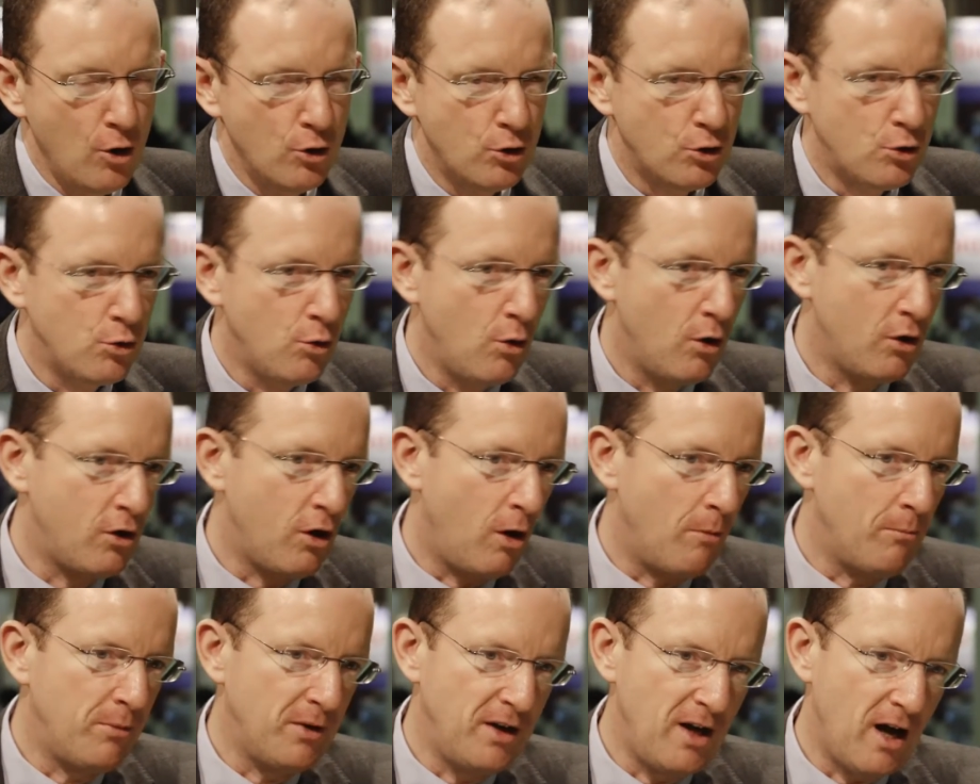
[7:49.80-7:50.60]
to a
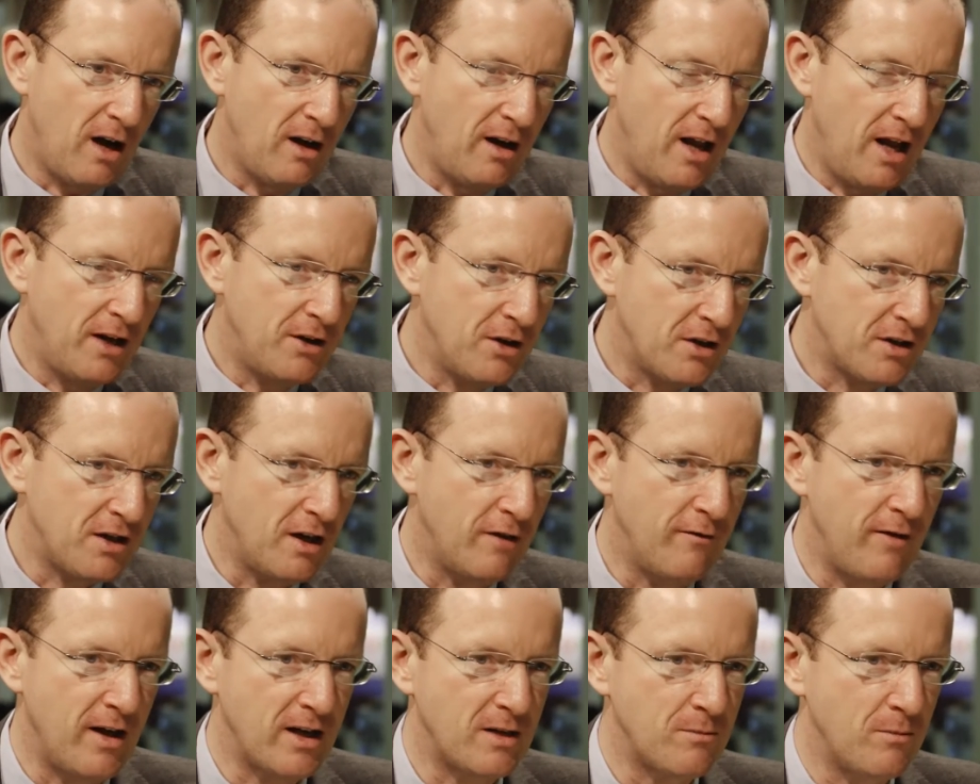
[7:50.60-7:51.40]
company, our latest
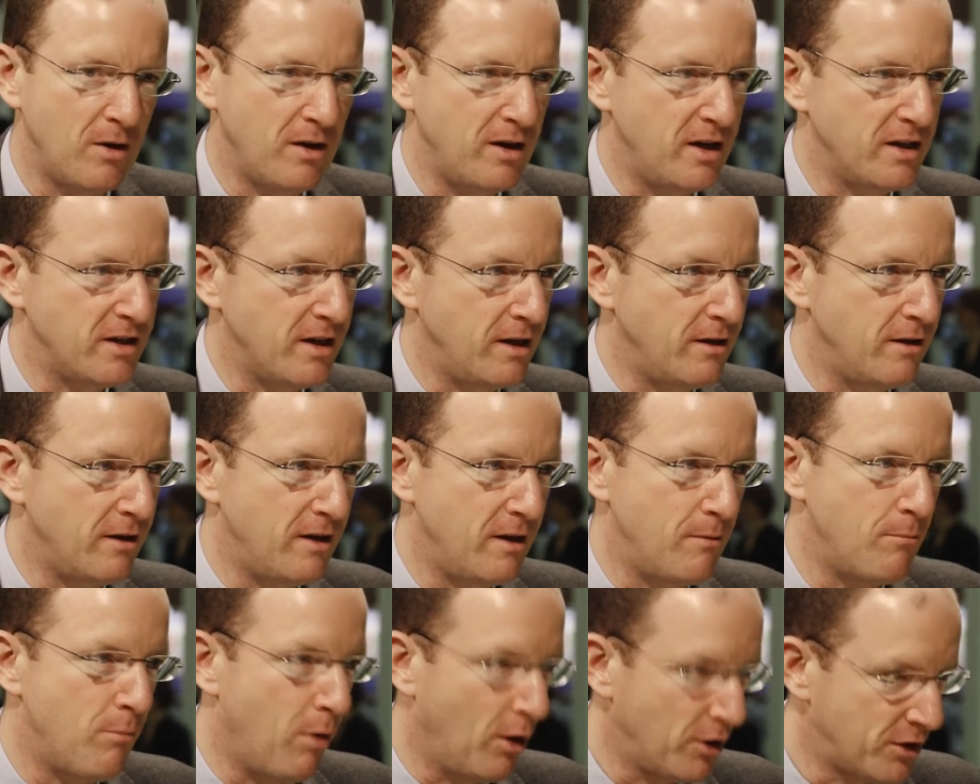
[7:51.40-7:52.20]
investment is in
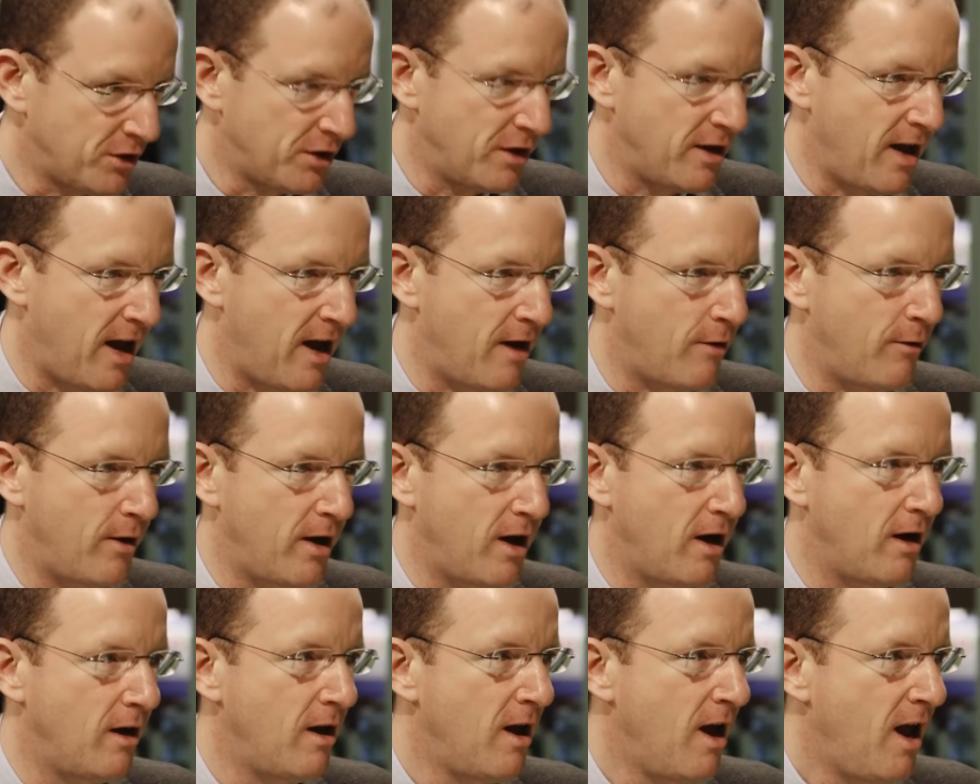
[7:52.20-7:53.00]
the Boston
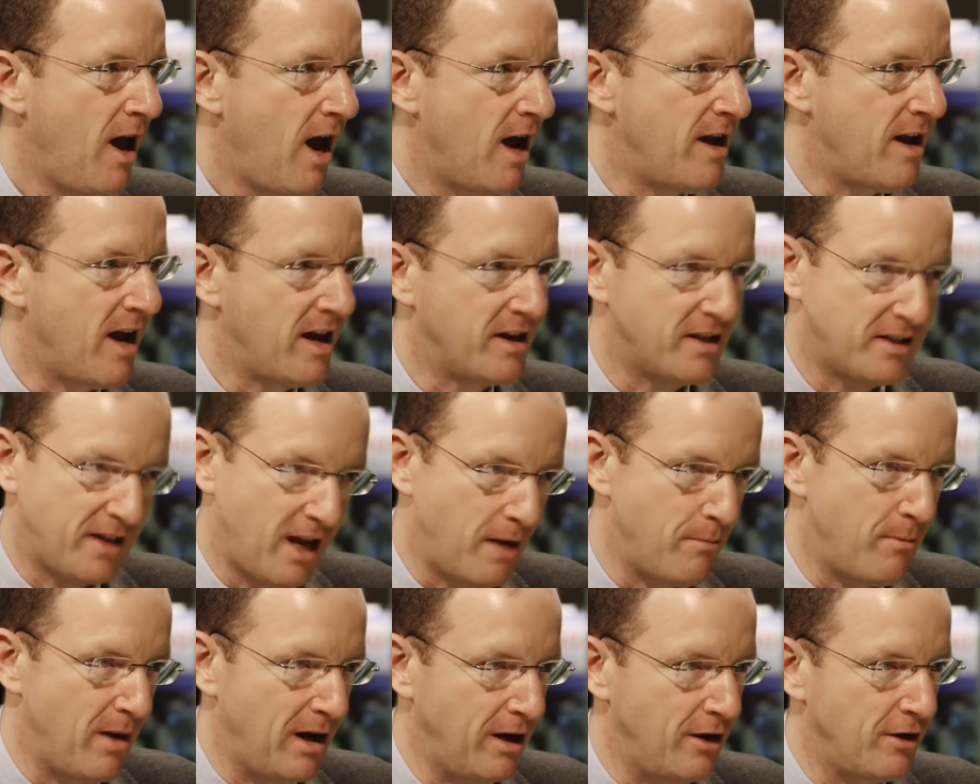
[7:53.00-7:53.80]
area and has
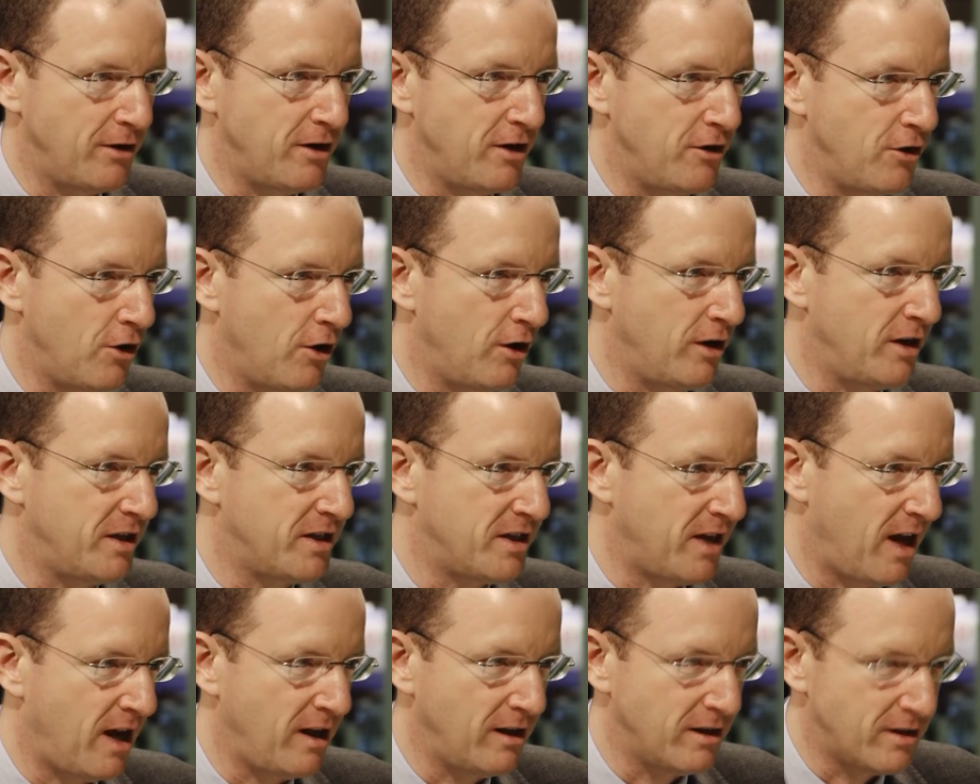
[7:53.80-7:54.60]
10 million in yearly
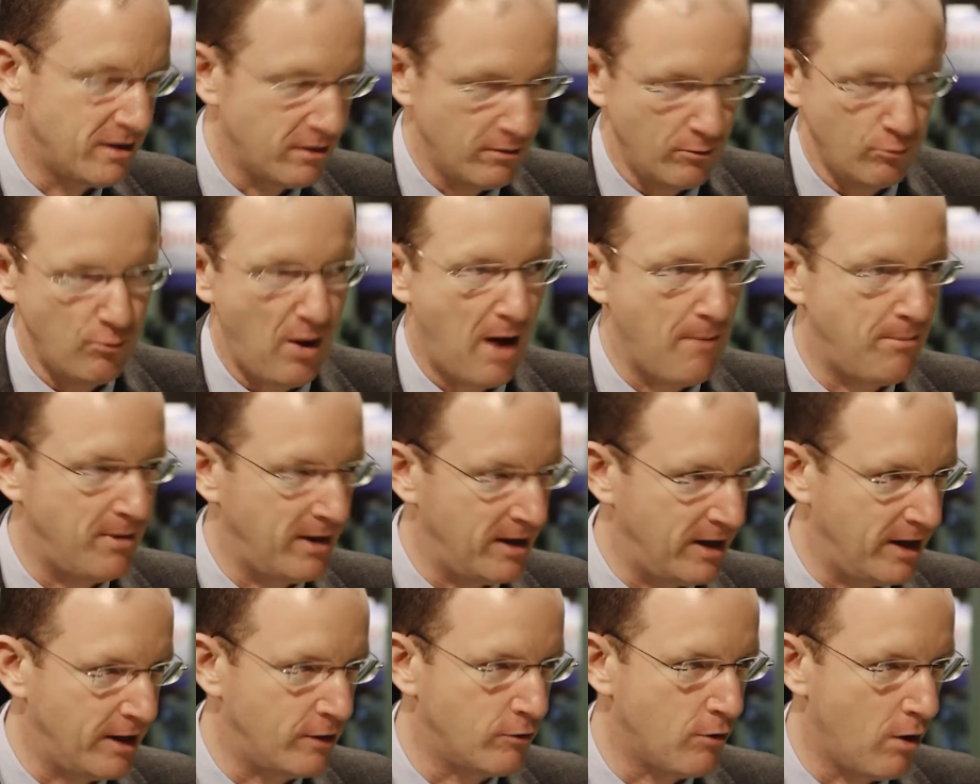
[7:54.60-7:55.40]
sales,
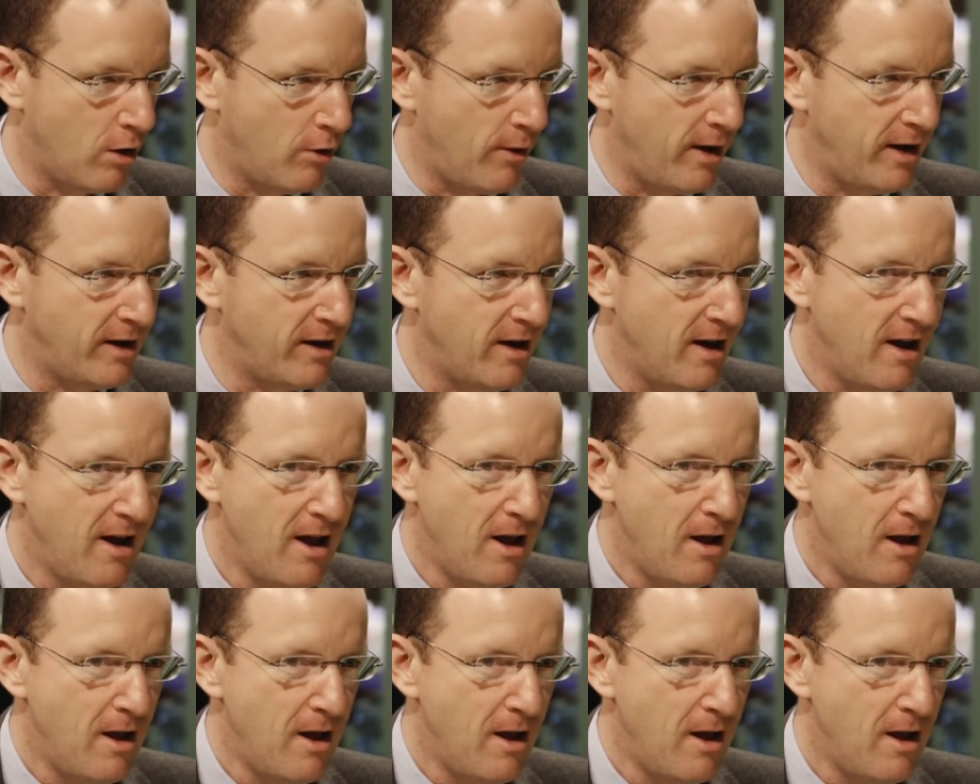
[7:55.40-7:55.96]
rapidly growing.